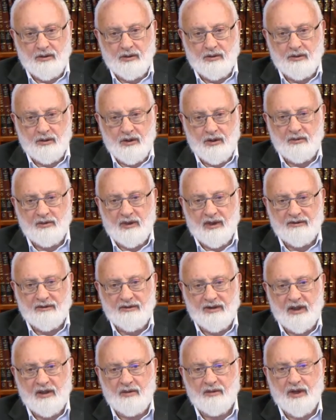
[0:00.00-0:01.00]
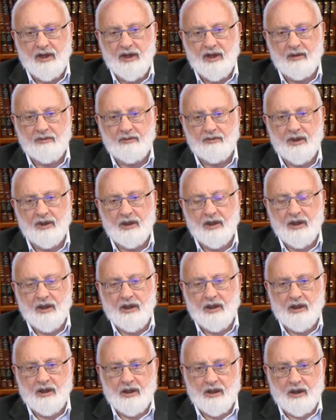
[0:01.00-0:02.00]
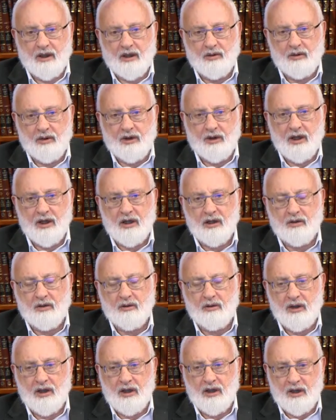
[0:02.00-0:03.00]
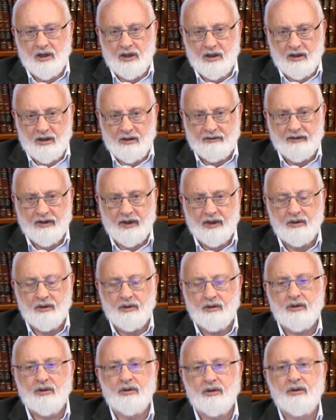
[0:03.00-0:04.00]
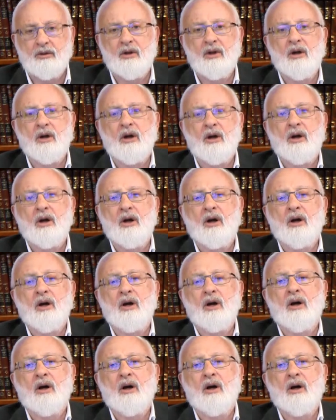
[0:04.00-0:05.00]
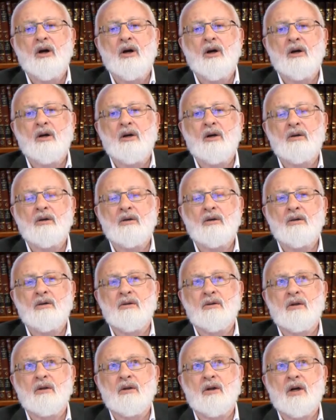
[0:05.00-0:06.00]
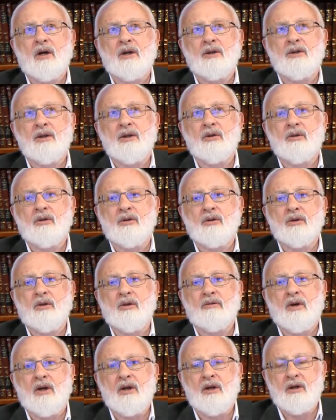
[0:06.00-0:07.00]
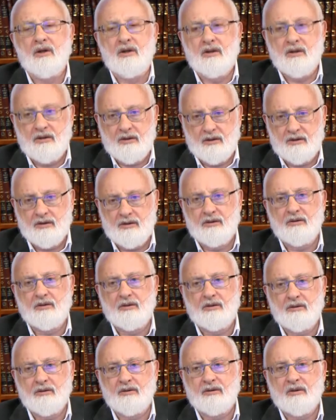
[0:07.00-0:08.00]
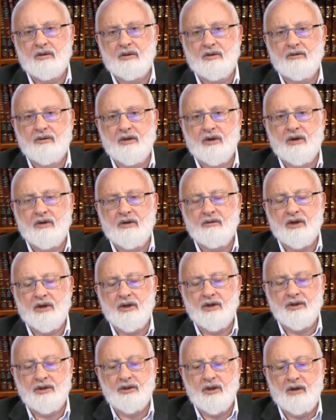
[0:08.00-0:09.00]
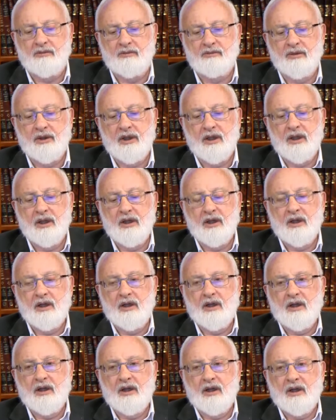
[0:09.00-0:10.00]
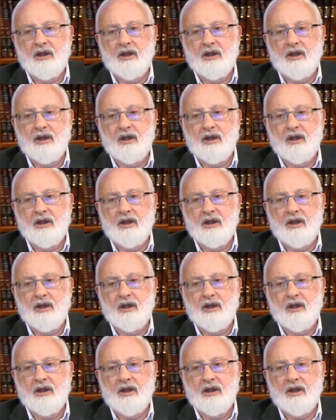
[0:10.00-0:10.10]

We go through all of these states, we, we cannot yet uh, discern in them uh, all the different uh, specific discernments, these subtle discernments.